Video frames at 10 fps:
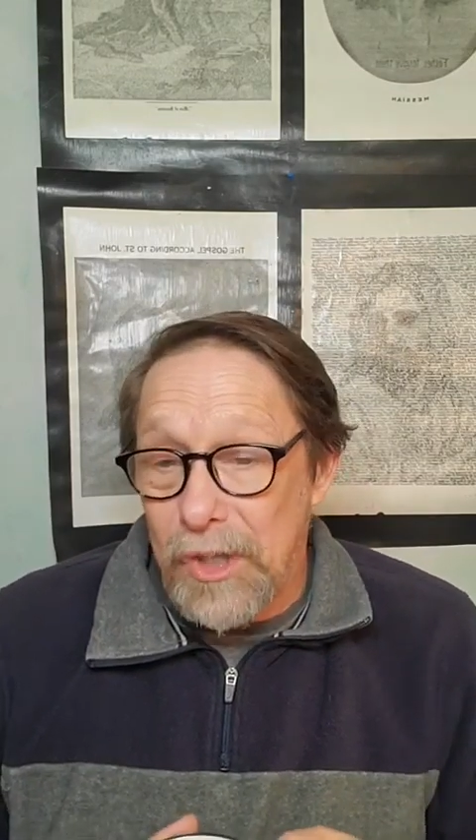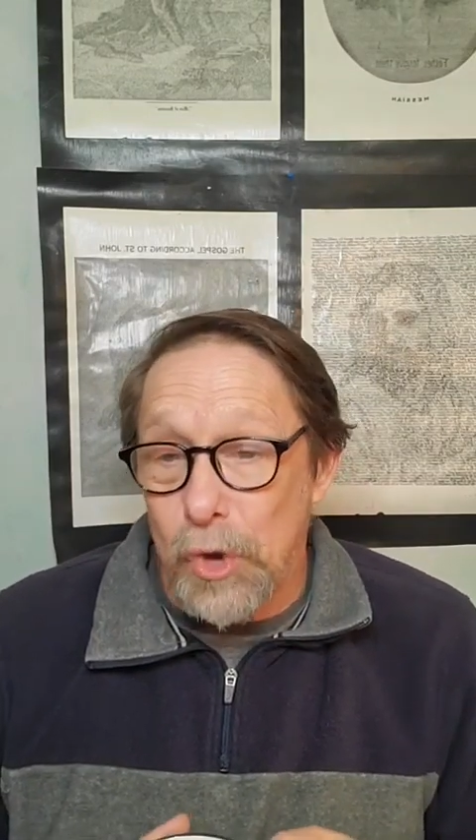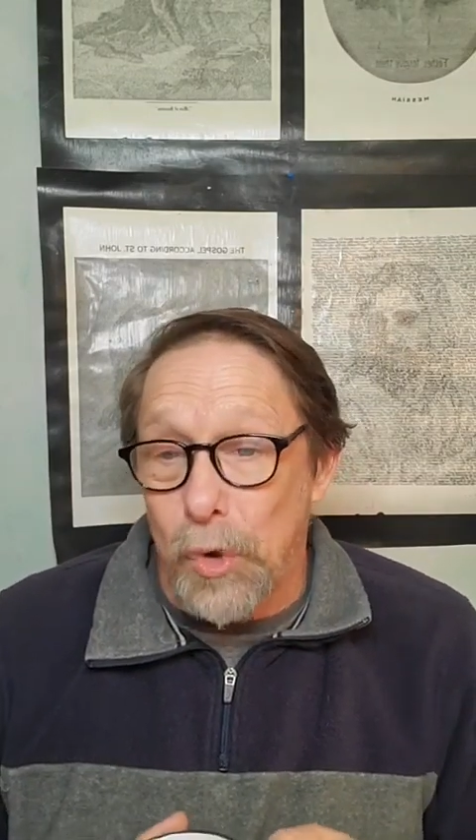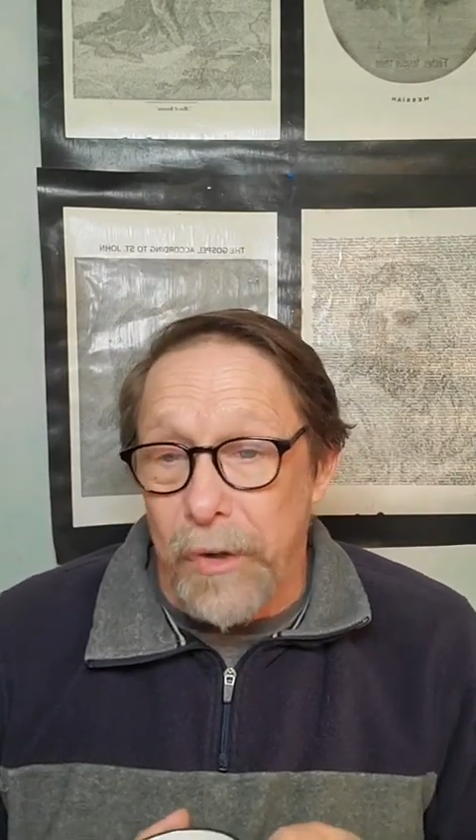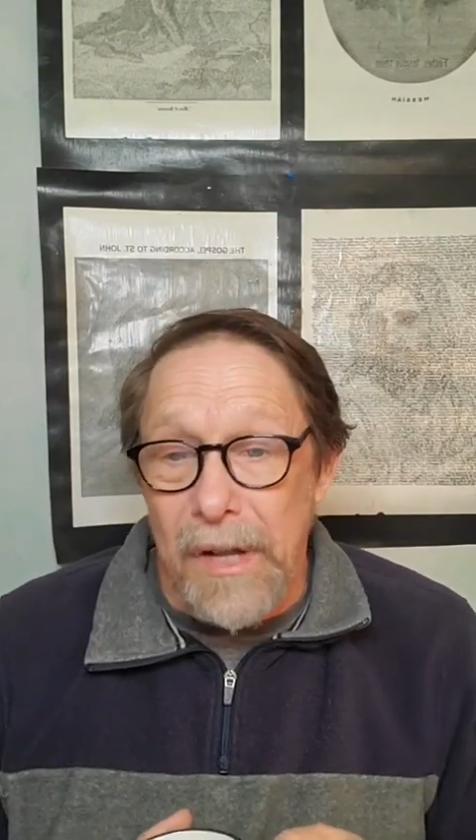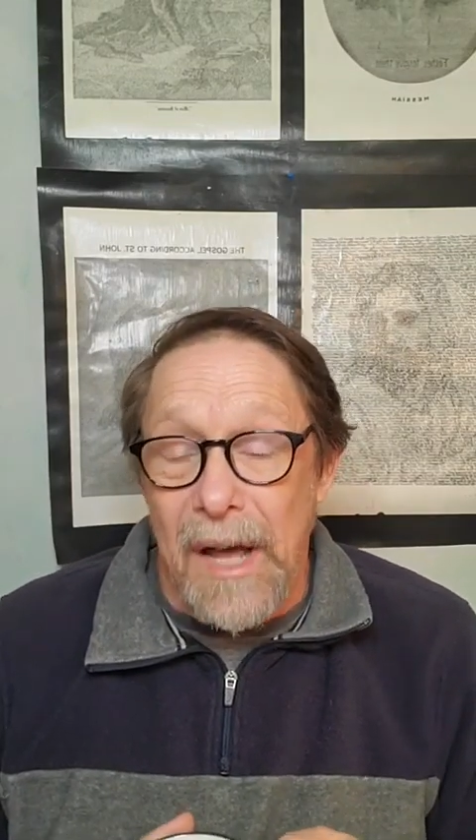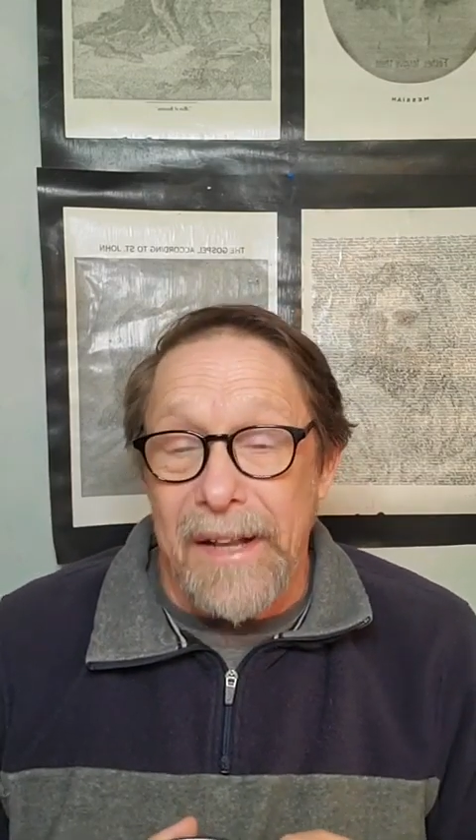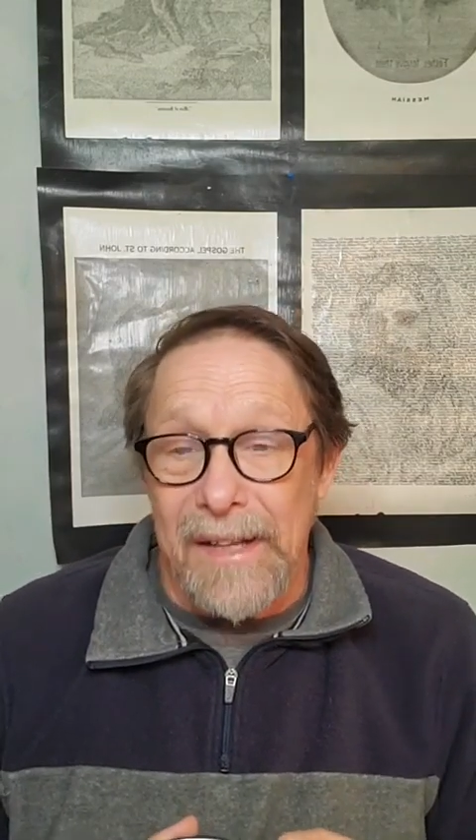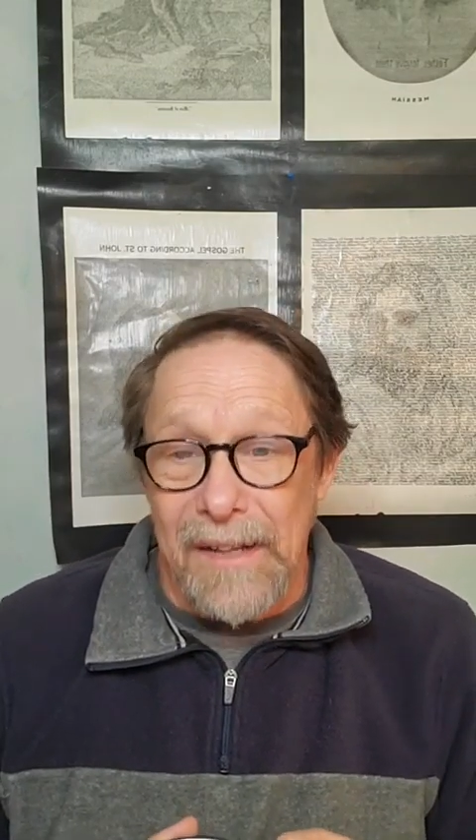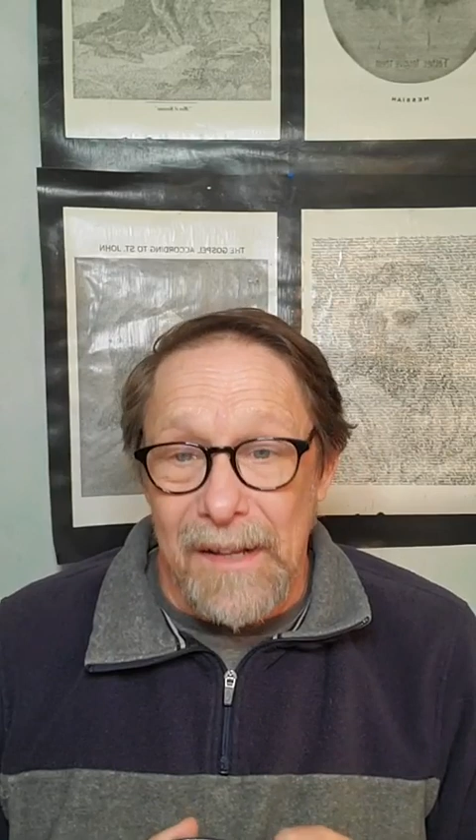you are
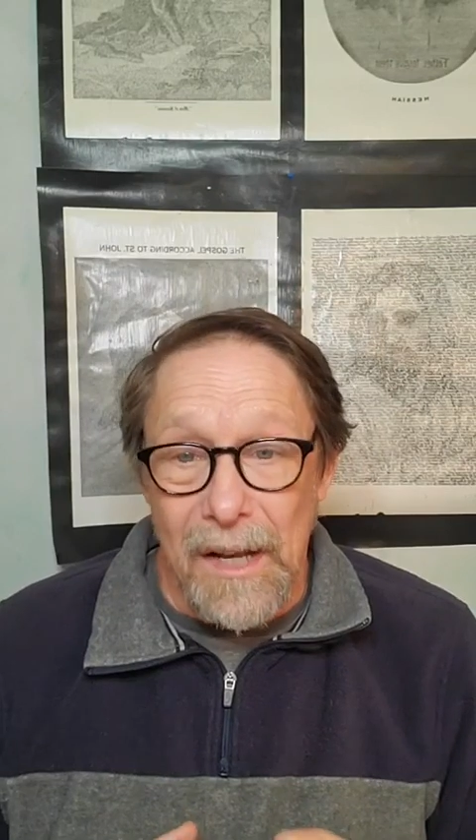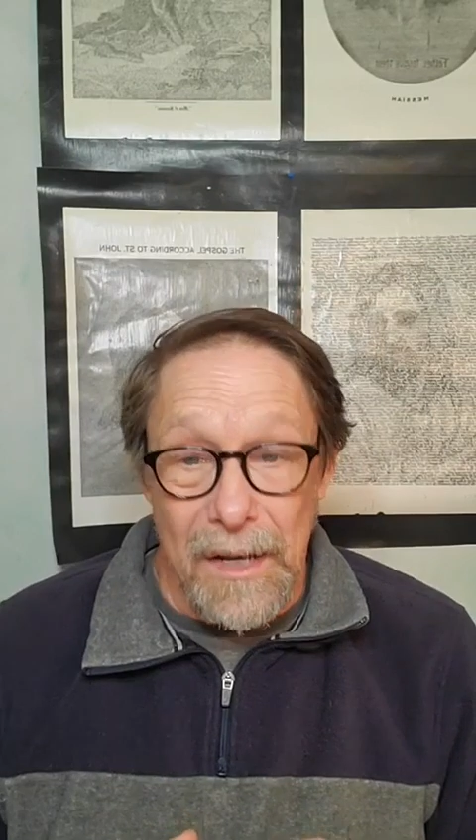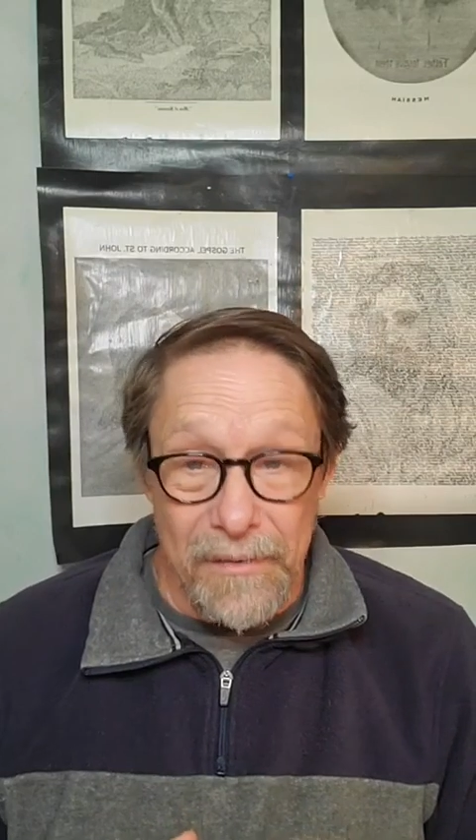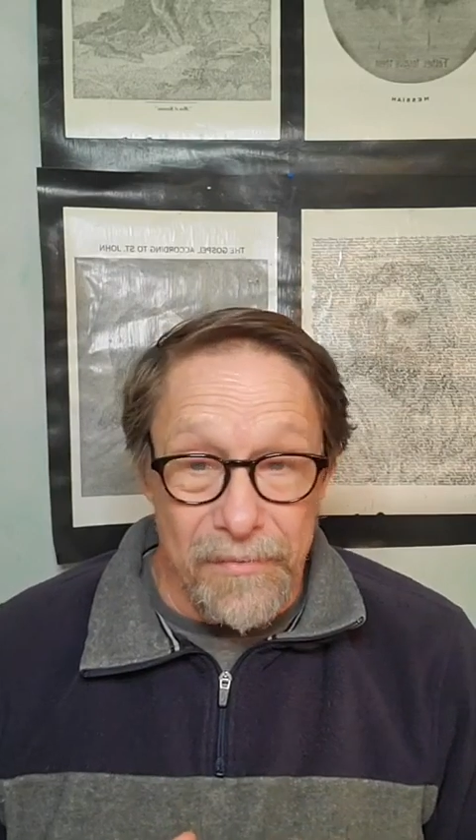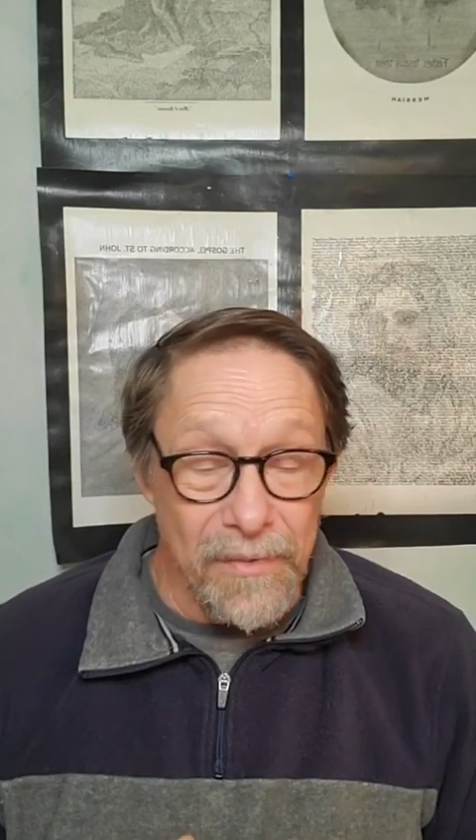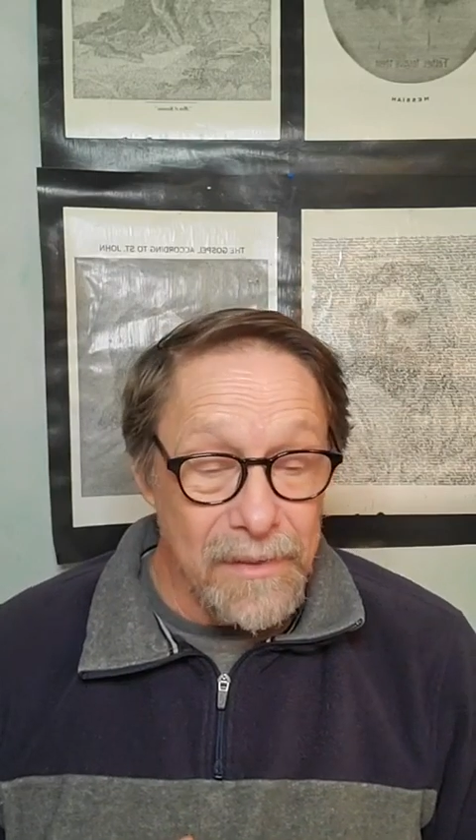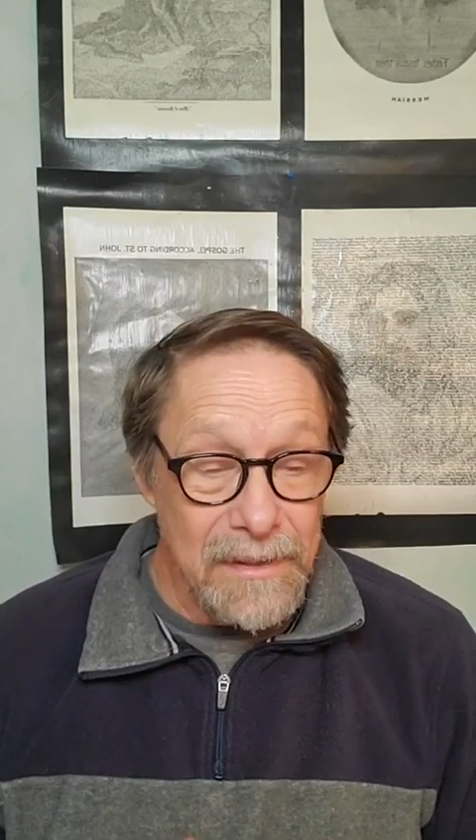not enough,